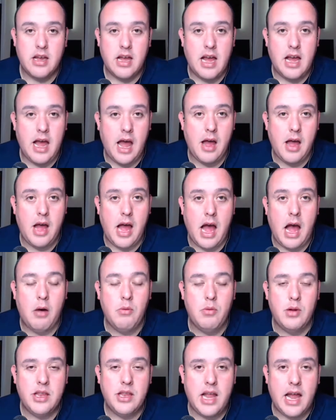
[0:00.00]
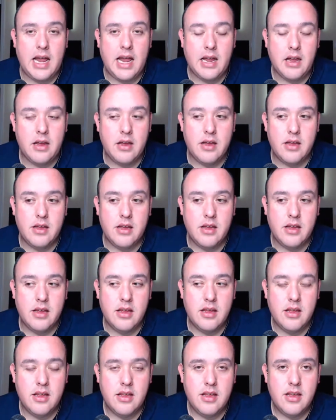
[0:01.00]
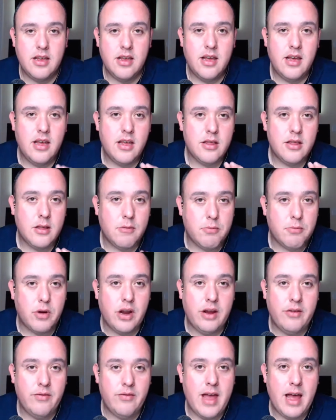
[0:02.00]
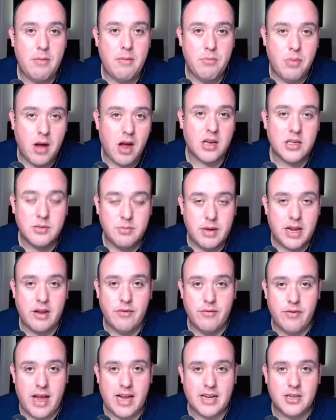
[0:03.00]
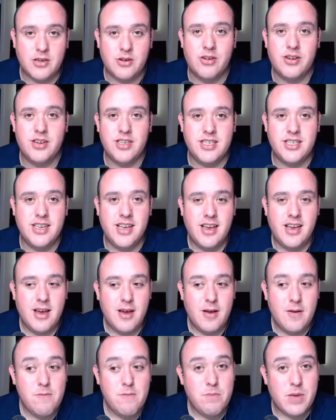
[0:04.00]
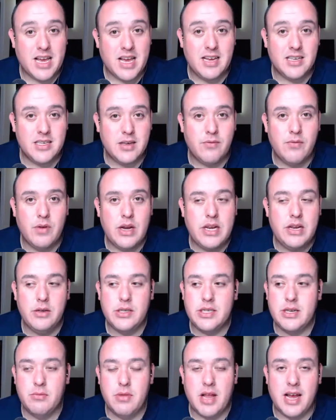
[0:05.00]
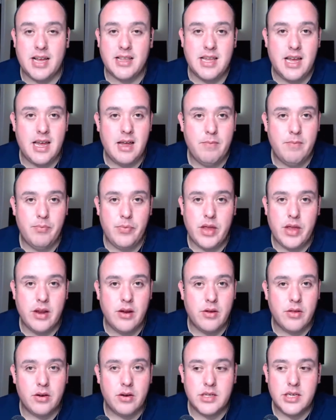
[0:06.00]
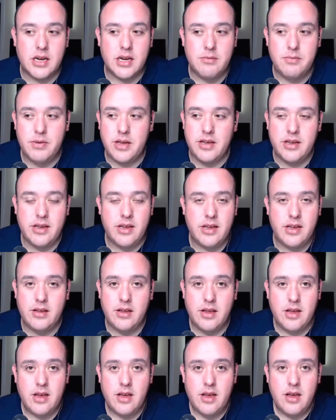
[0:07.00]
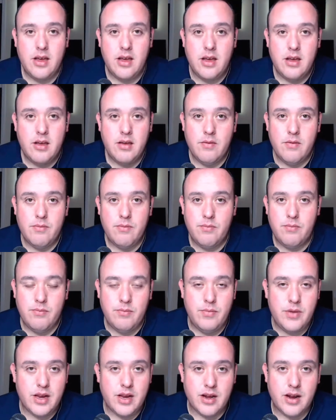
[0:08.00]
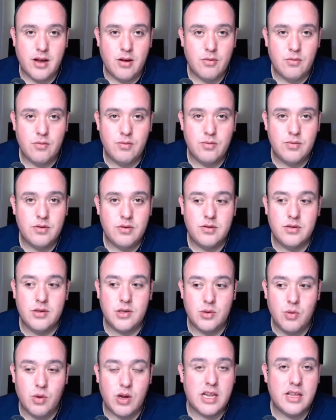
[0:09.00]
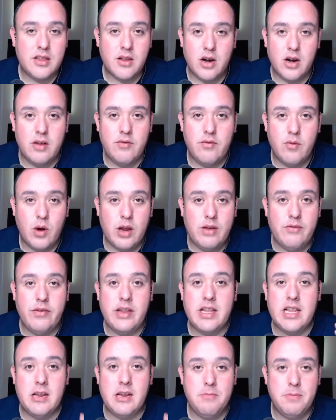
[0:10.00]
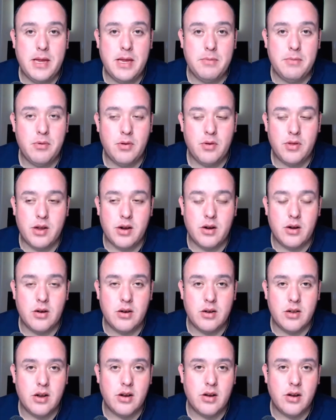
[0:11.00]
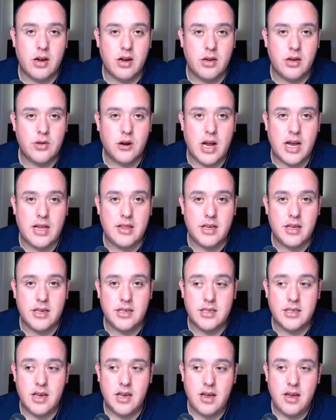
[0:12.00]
I I would like the prefab box manufacturers because if we do something like that, you know, there's going to be you know 20, 30, 40, 50 people that are that are going to try this.